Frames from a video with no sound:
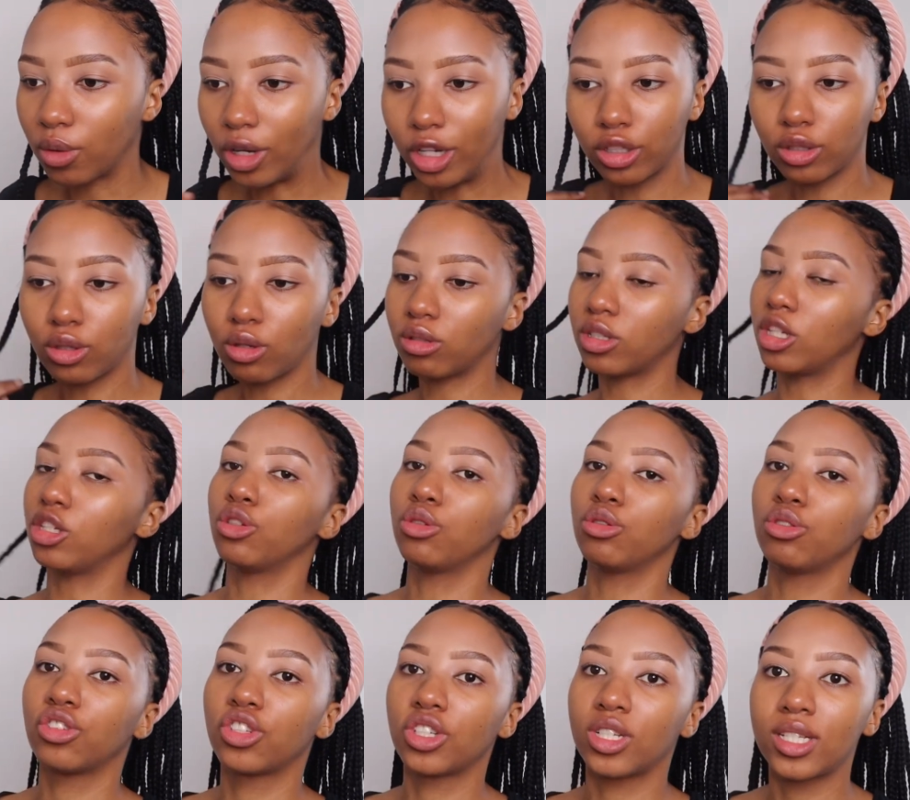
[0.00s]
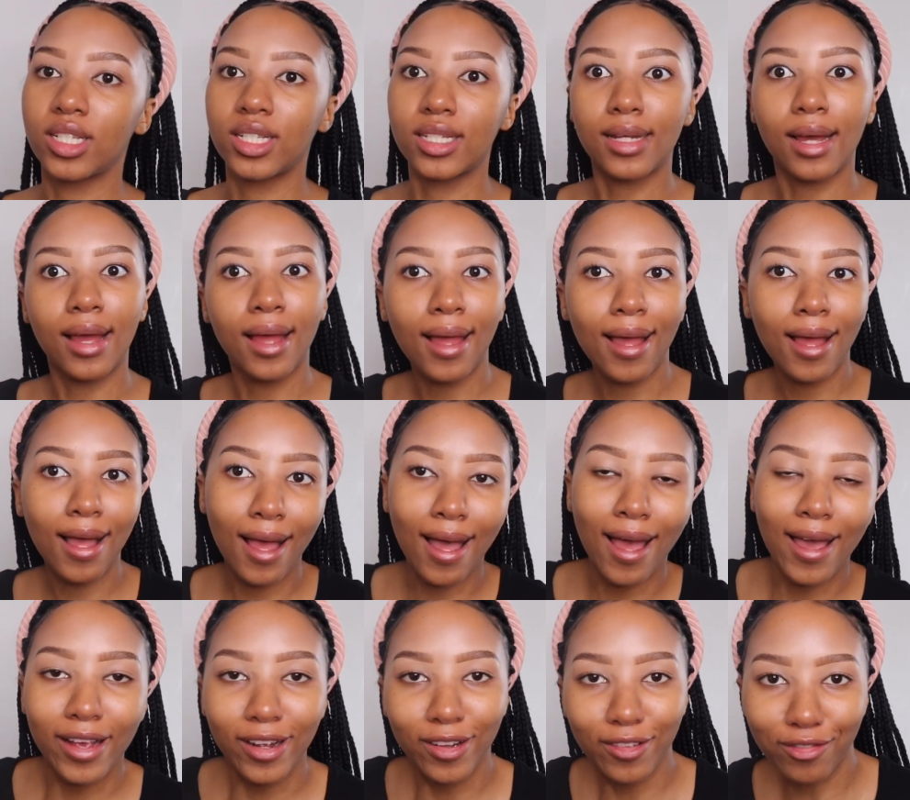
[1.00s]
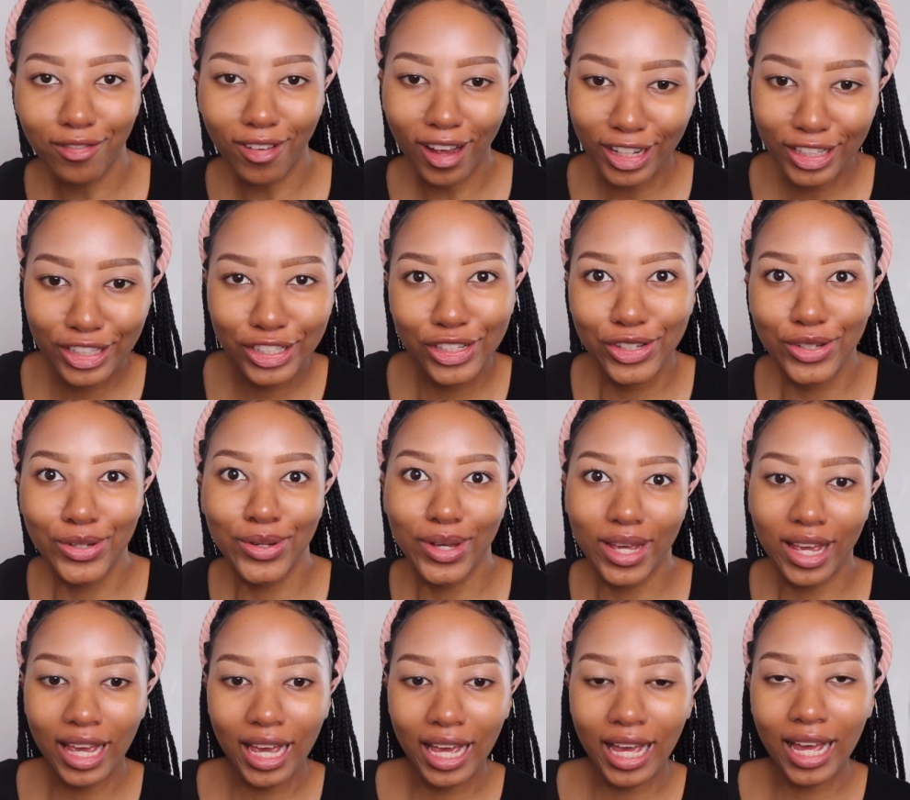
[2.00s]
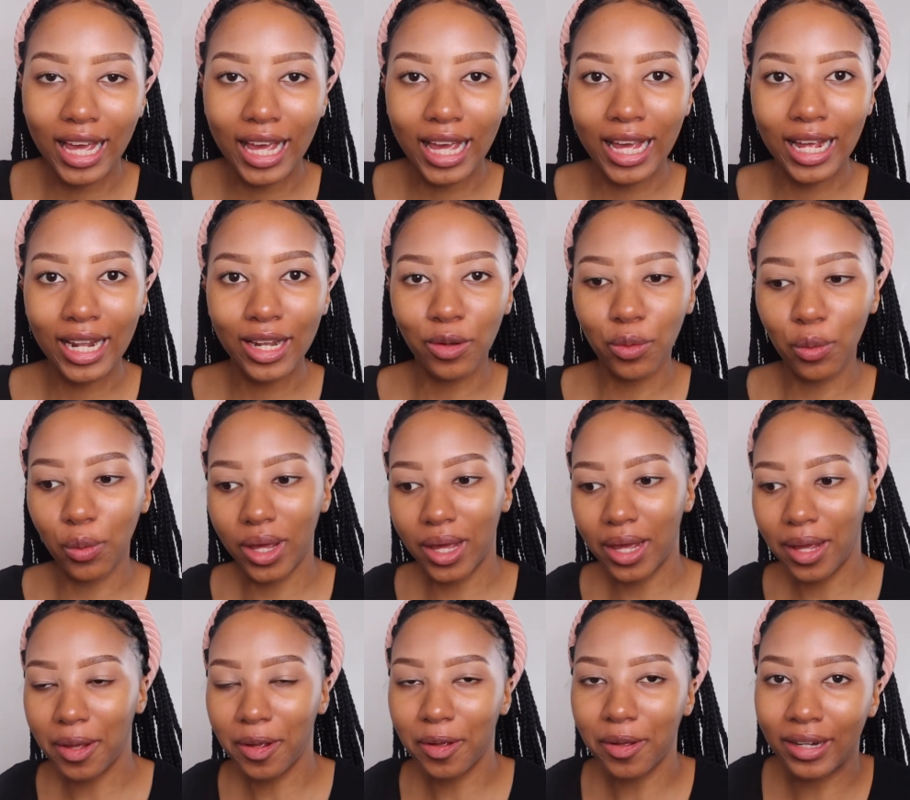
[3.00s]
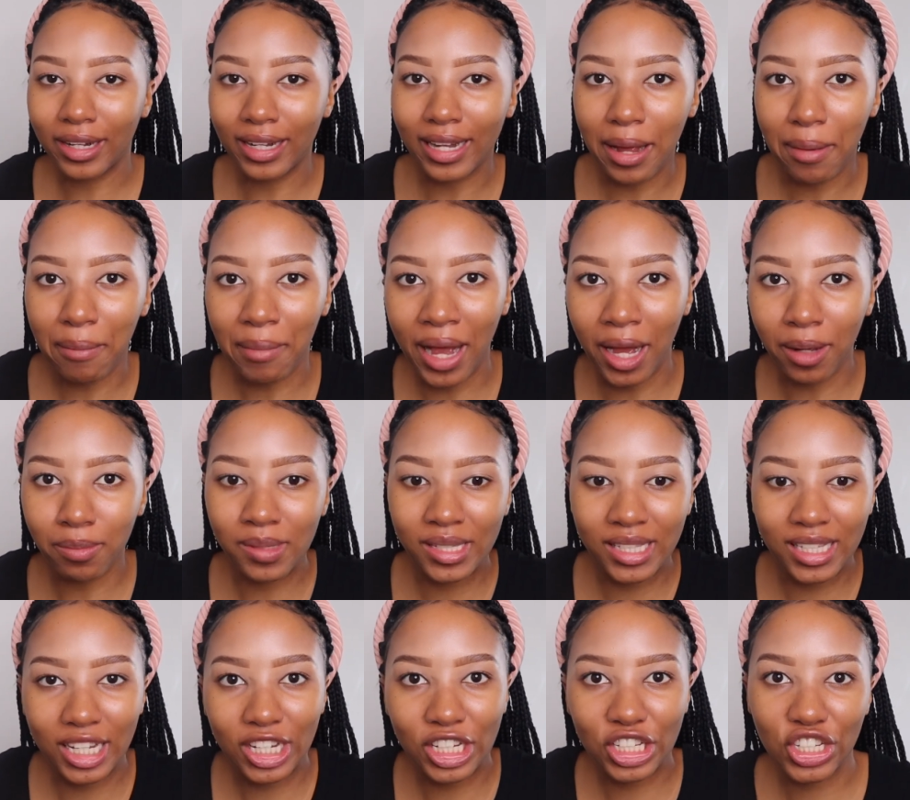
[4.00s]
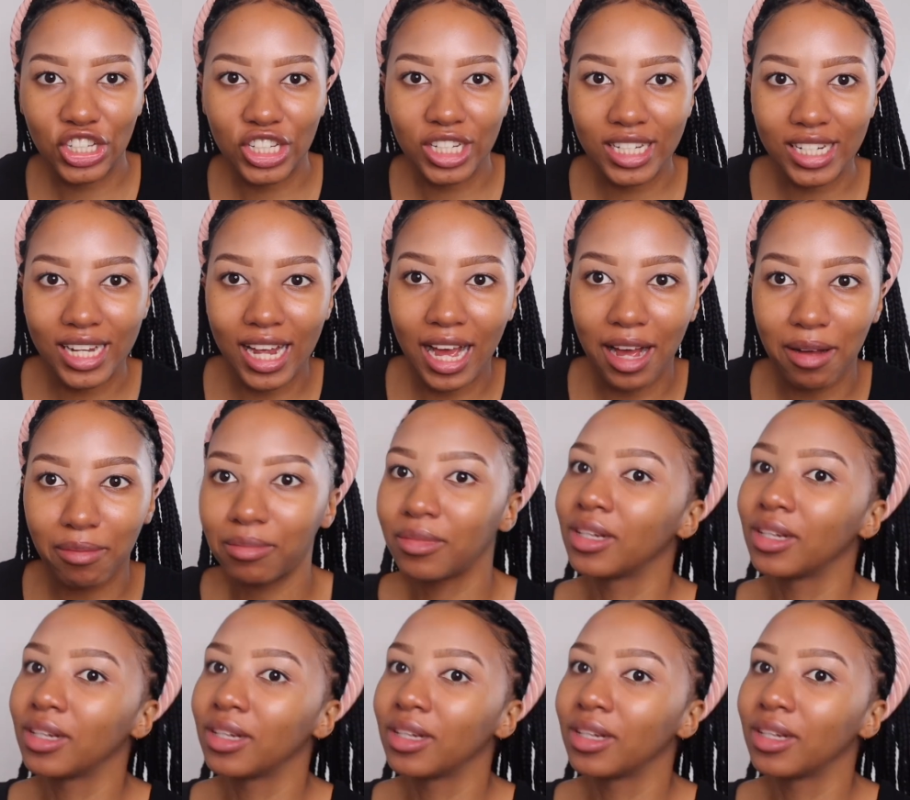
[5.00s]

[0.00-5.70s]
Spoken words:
I thought I should just invite you in, queen, glam up session, yeah.